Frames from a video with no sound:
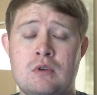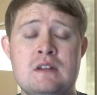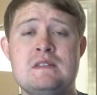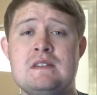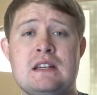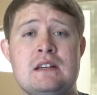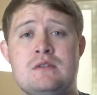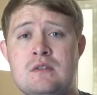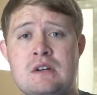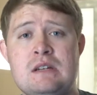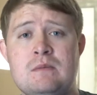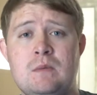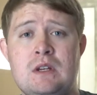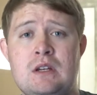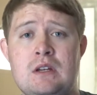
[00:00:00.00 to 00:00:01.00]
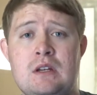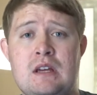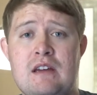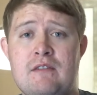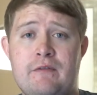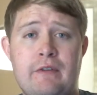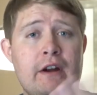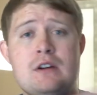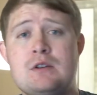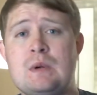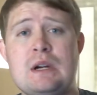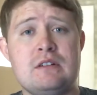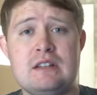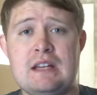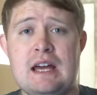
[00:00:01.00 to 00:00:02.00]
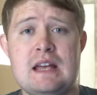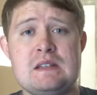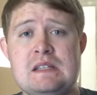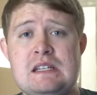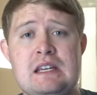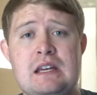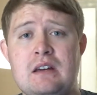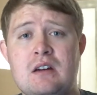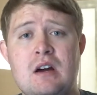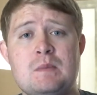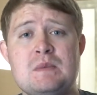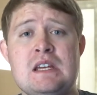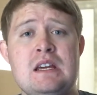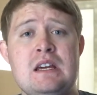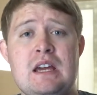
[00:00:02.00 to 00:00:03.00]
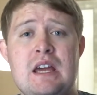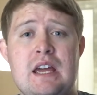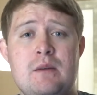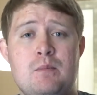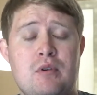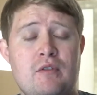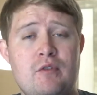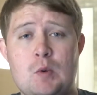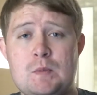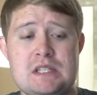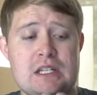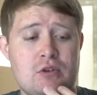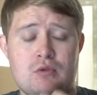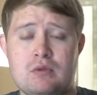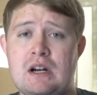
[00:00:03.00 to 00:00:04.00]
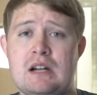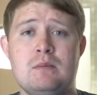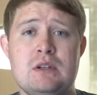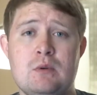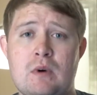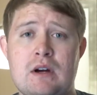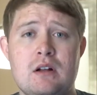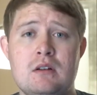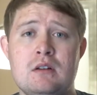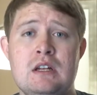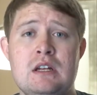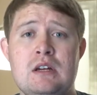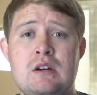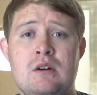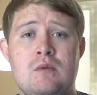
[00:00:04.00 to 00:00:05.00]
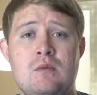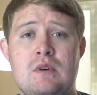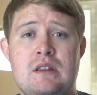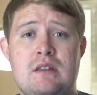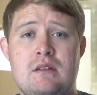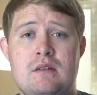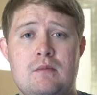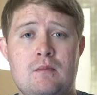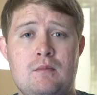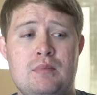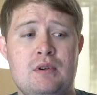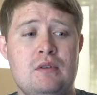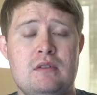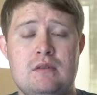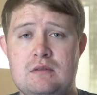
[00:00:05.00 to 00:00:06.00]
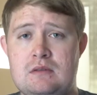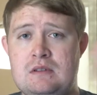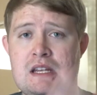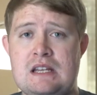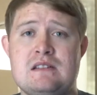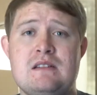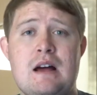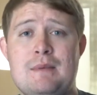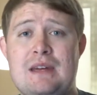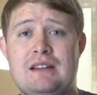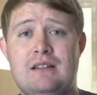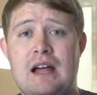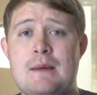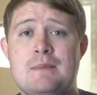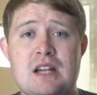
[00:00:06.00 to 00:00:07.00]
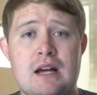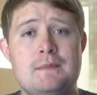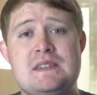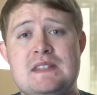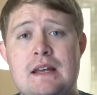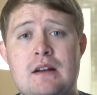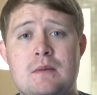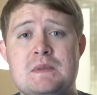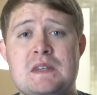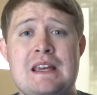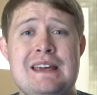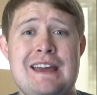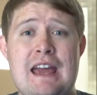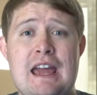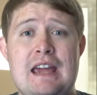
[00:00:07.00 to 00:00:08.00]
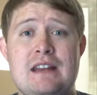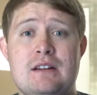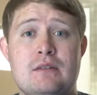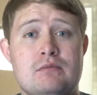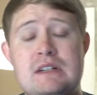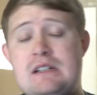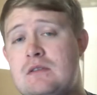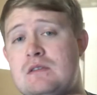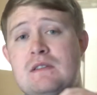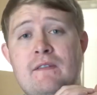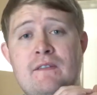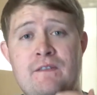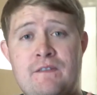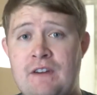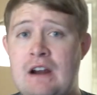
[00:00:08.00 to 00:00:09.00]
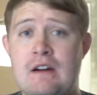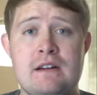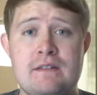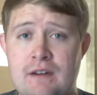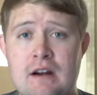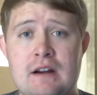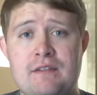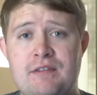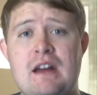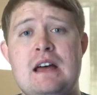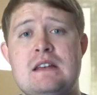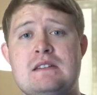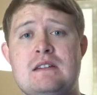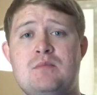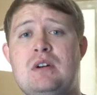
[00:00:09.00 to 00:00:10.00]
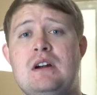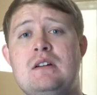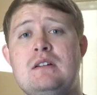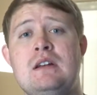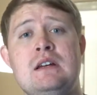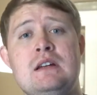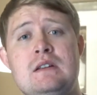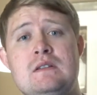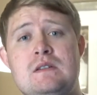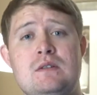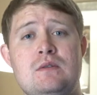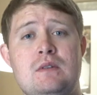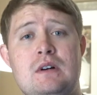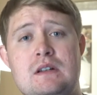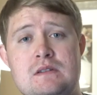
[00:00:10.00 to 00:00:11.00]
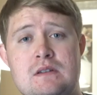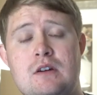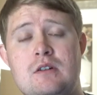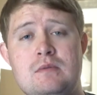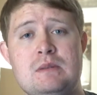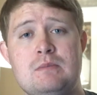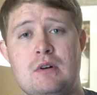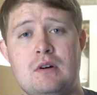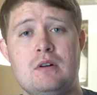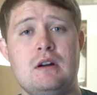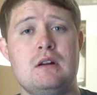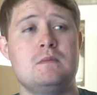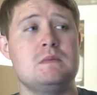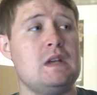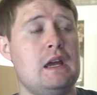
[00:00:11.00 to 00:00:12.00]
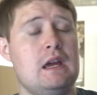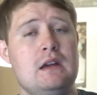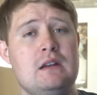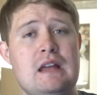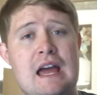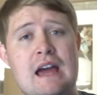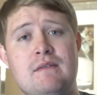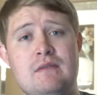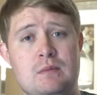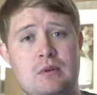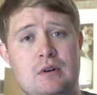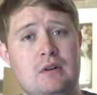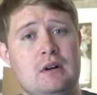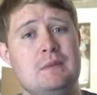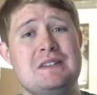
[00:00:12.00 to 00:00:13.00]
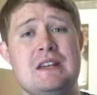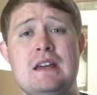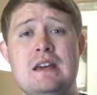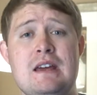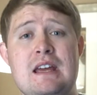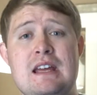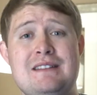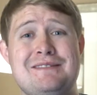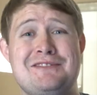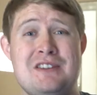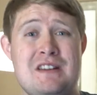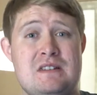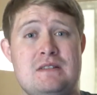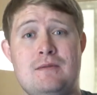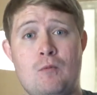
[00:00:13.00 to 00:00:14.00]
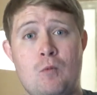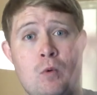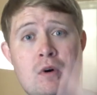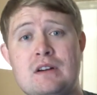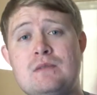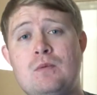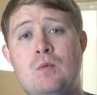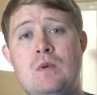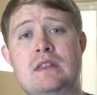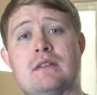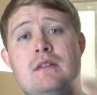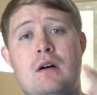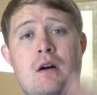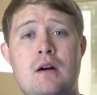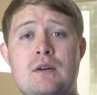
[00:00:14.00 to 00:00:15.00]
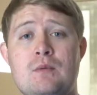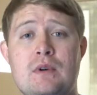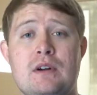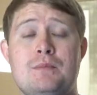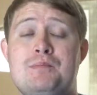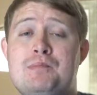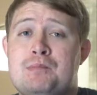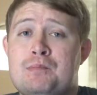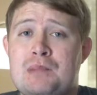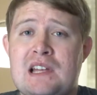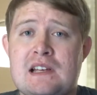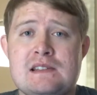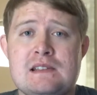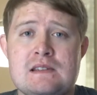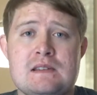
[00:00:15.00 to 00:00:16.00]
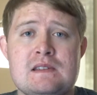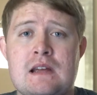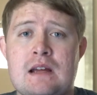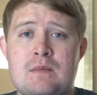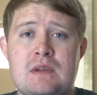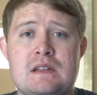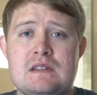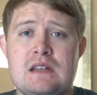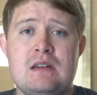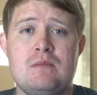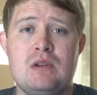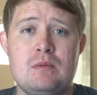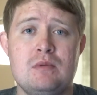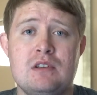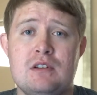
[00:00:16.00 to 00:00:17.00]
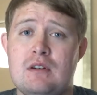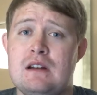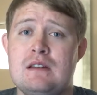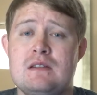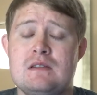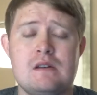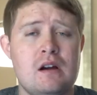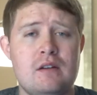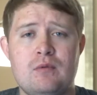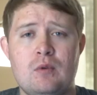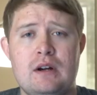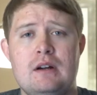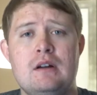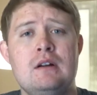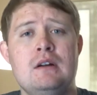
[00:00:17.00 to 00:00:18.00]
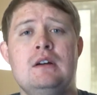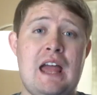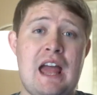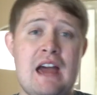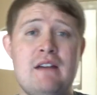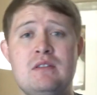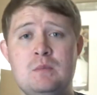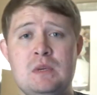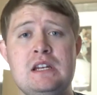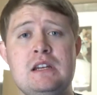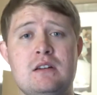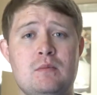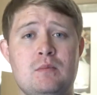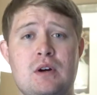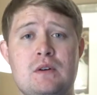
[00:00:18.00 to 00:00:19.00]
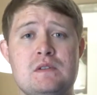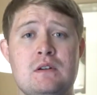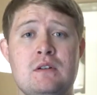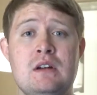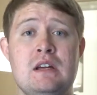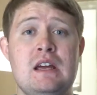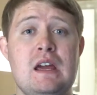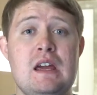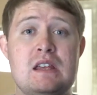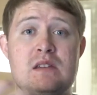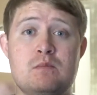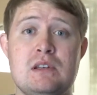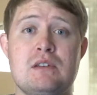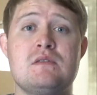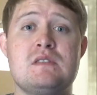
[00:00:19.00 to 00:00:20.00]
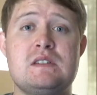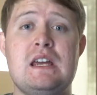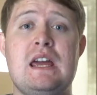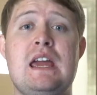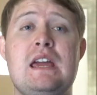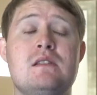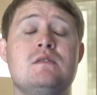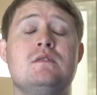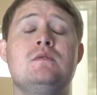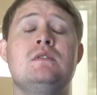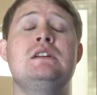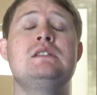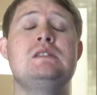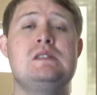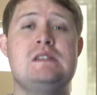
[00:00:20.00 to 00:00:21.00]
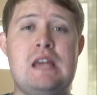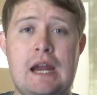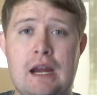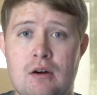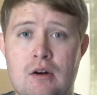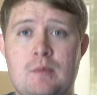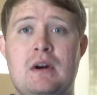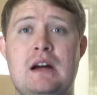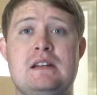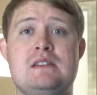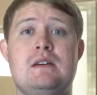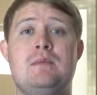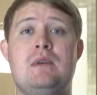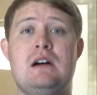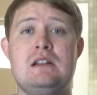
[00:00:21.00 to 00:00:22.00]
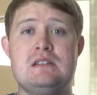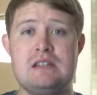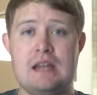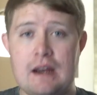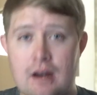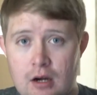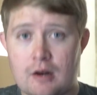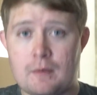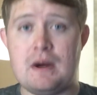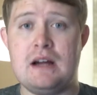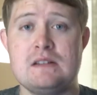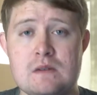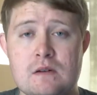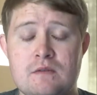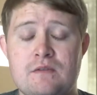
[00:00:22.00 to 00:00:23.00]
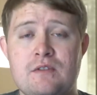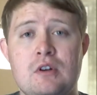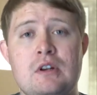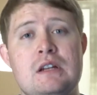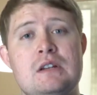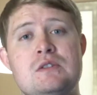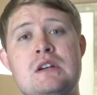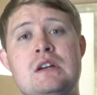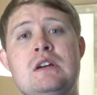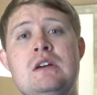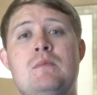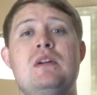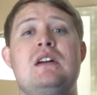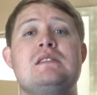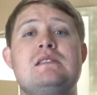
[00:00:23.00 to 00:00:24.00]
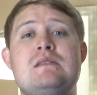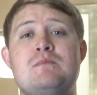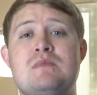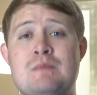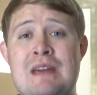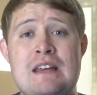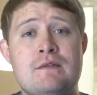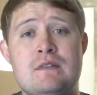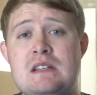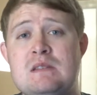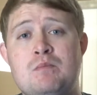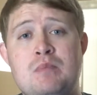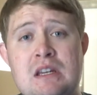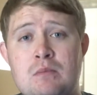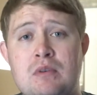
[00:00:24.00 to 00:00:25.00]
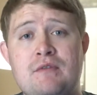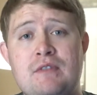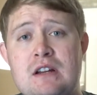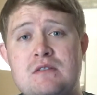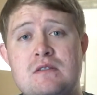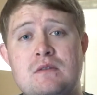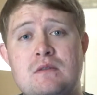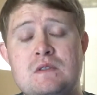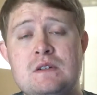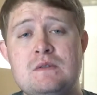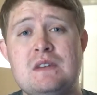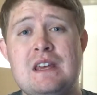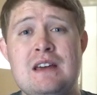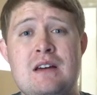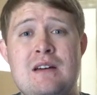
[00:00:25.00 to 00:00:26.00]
runs like a dream. It very rarely has any hiccups. It performs incredibly well with both desktop and laptop setups, and it renders very, very fast compared to Adobe programs and Avid programs. It just works with the hardware because it's designed by the same people that created the software. Avid Media Composer is built to handle terabytes upon terabytes of footage because it's made for these big professional suits,